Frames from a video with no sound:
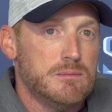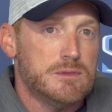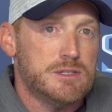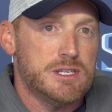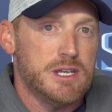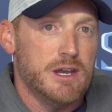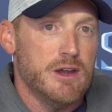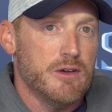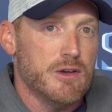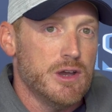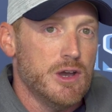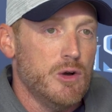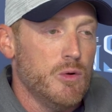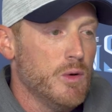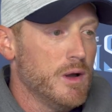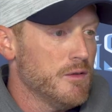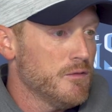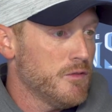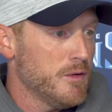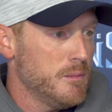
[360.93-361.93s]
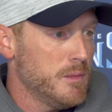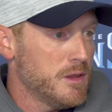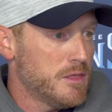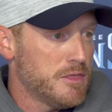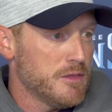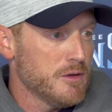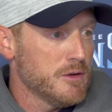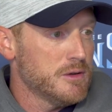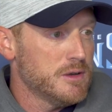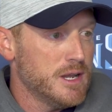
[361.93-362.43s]
scenario went from a
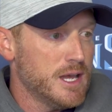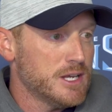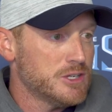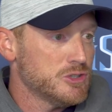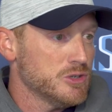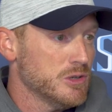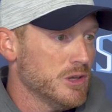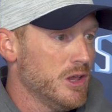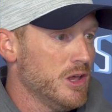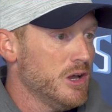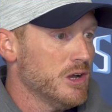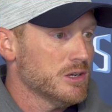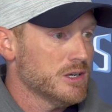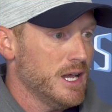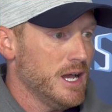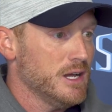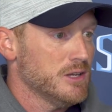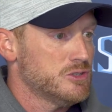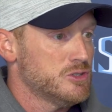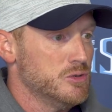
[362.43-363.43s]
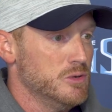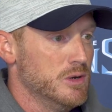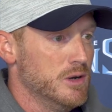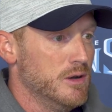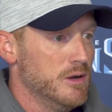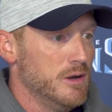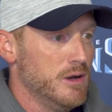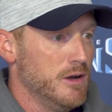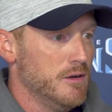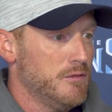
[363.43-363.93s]
3rd and extra long now to
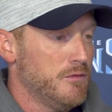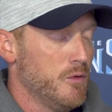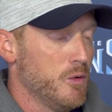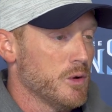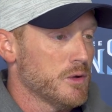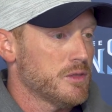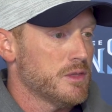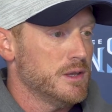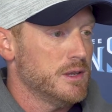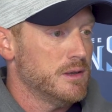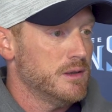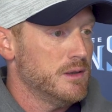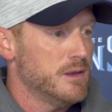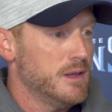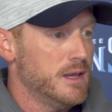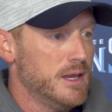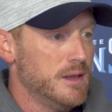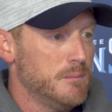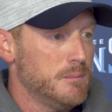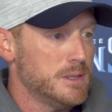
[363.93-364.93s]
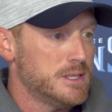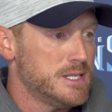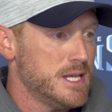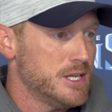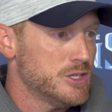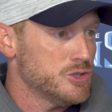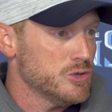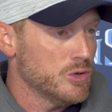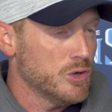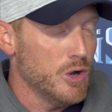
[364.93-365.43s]
a 4th and
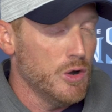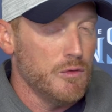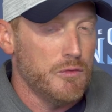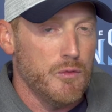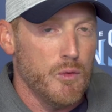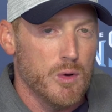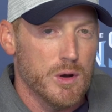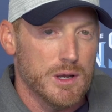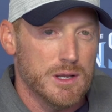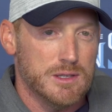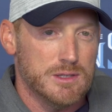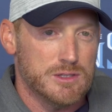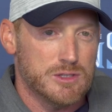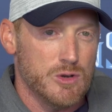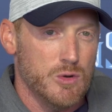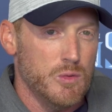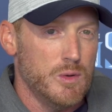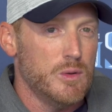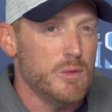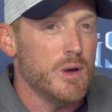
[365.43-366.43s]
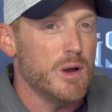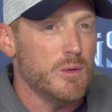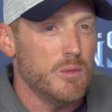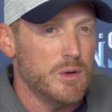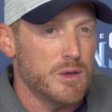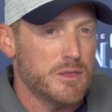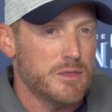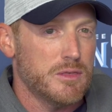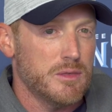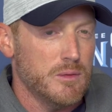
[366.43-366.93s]
potential go for it, and so we went
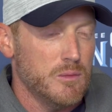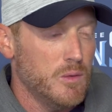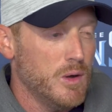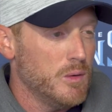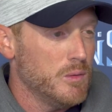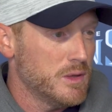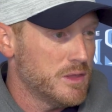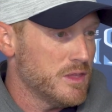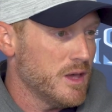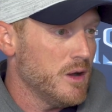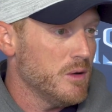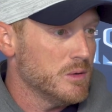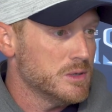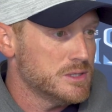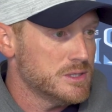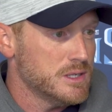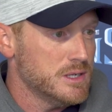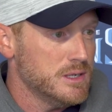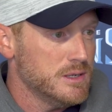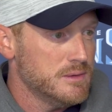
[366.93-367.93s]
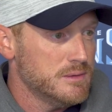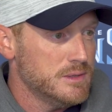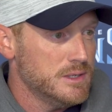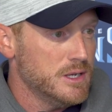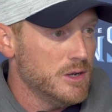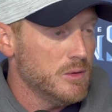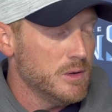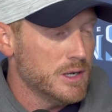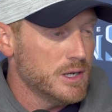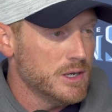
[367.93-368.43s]
with what we thought was a, you
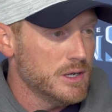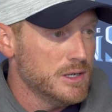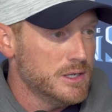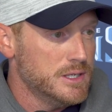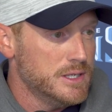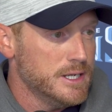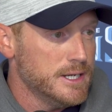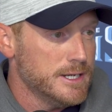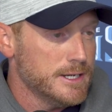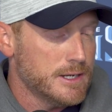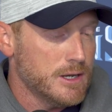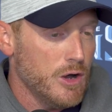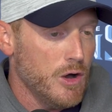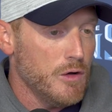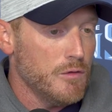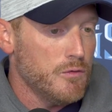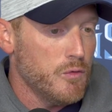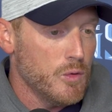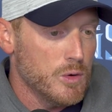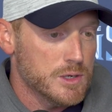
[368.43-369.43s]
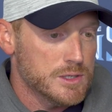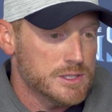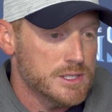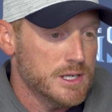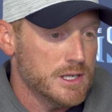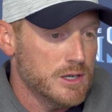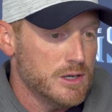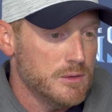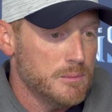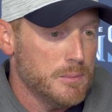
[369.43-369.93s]
know, a good call for us and
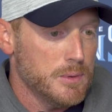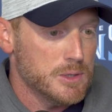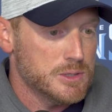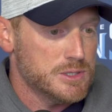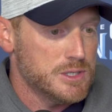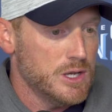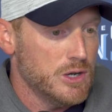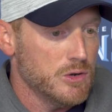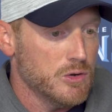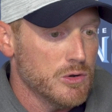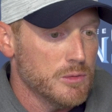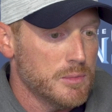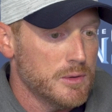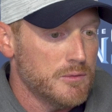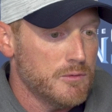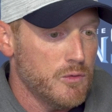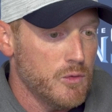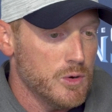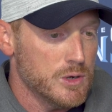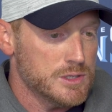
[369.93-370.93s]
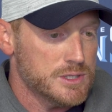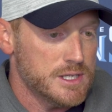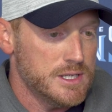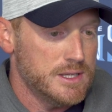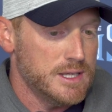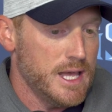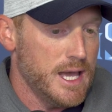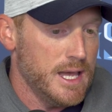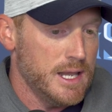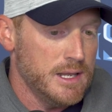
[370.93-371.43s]
a good personnel grouping for us
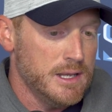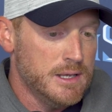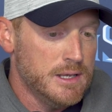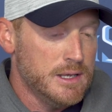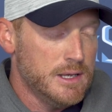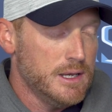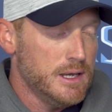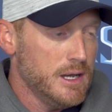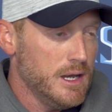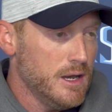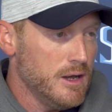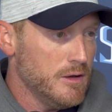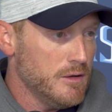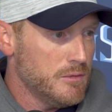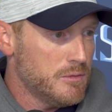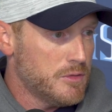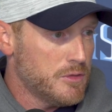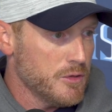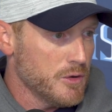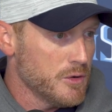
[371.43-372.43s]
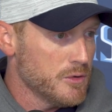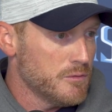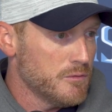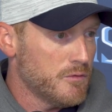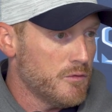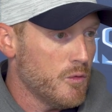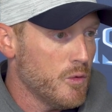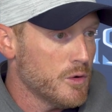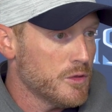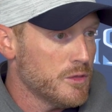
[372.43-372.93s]
in that 3rd
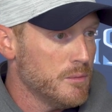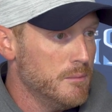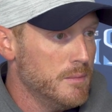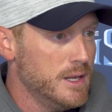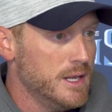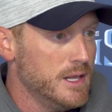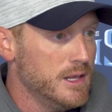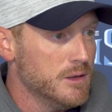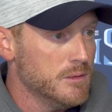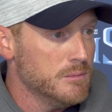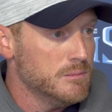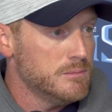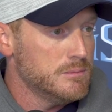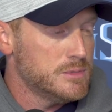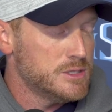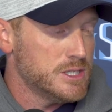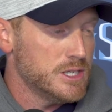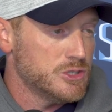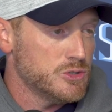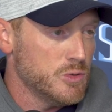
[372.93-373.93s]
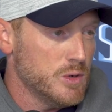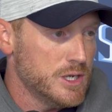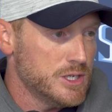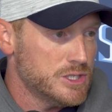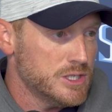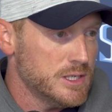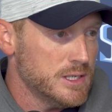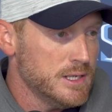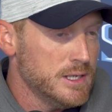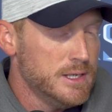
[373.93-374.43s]
and 4th and medium
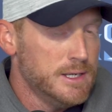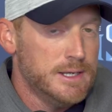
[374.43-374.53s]
situation.